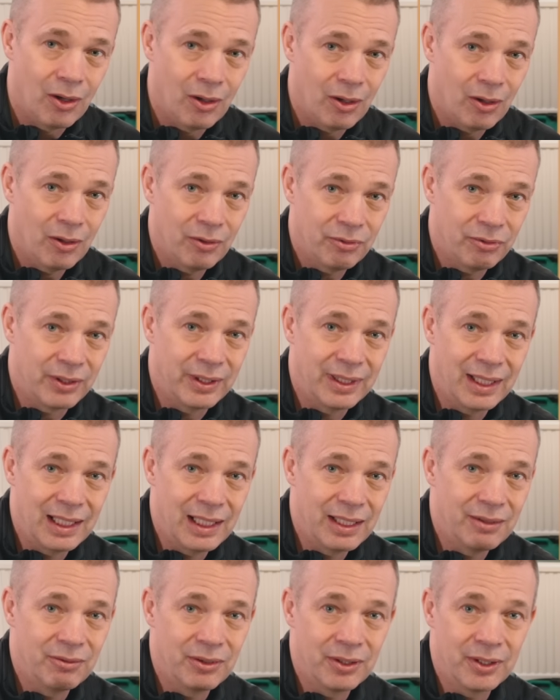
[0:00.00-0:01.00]
often
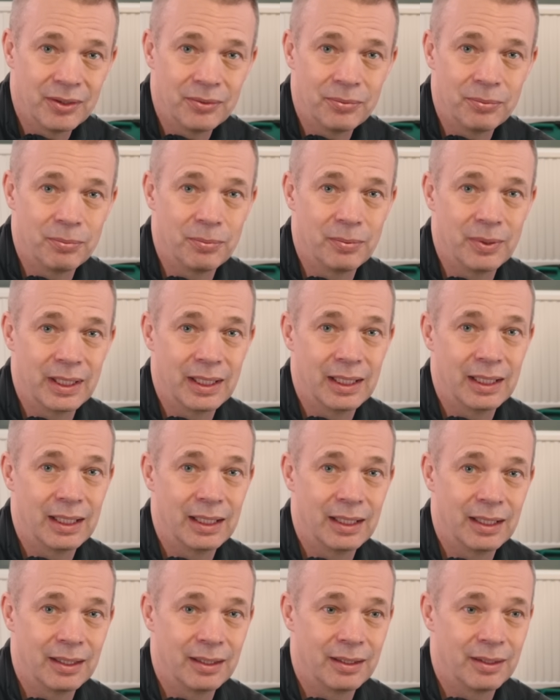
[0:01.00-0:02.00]
delivered
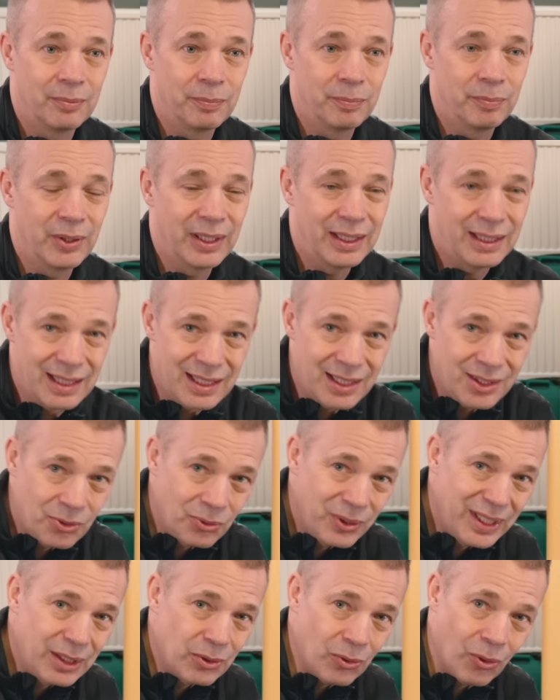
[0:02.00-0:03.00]
with pretty
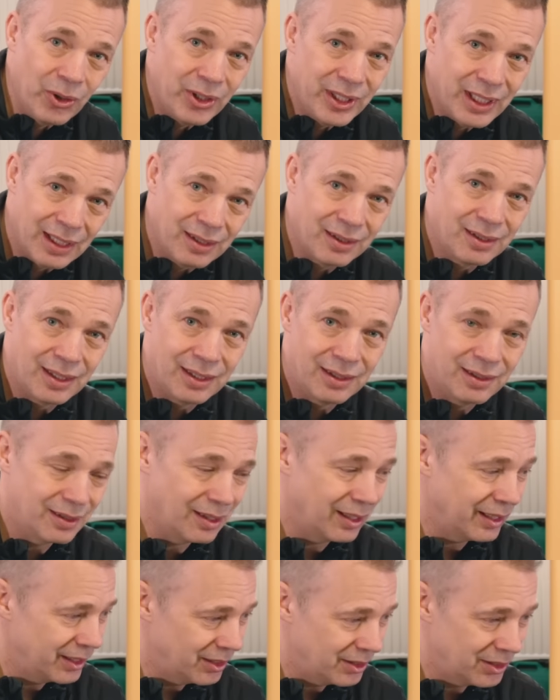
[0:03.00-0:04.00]
street-oriented
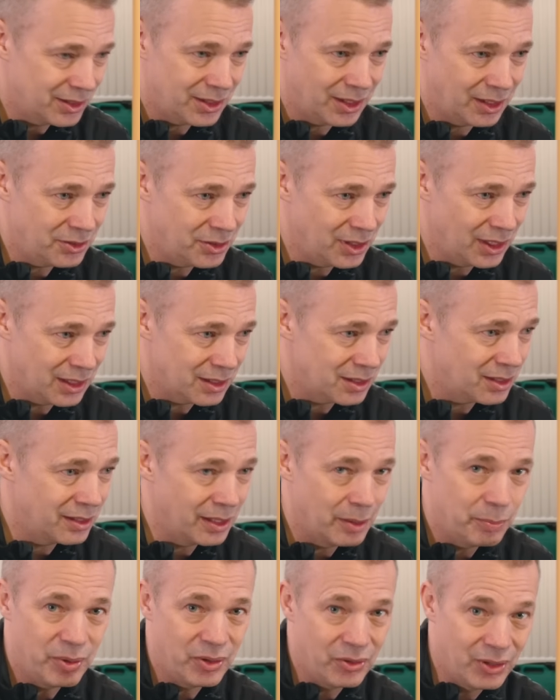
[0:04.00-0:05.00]
tires, such as
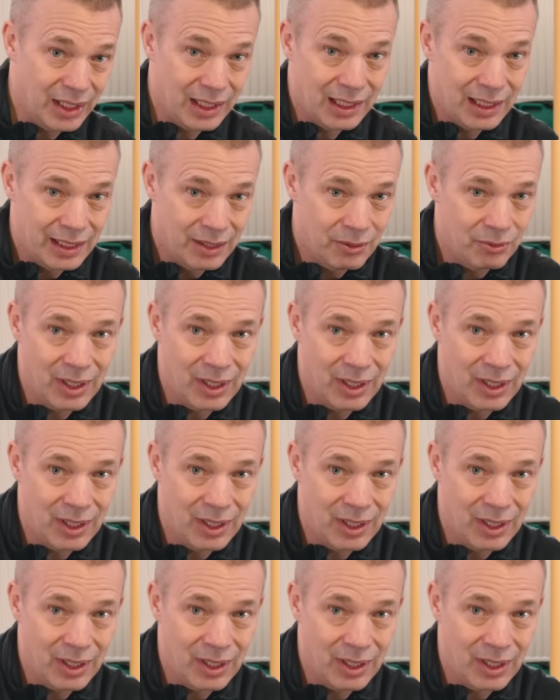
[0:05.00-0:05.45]
the Pirelli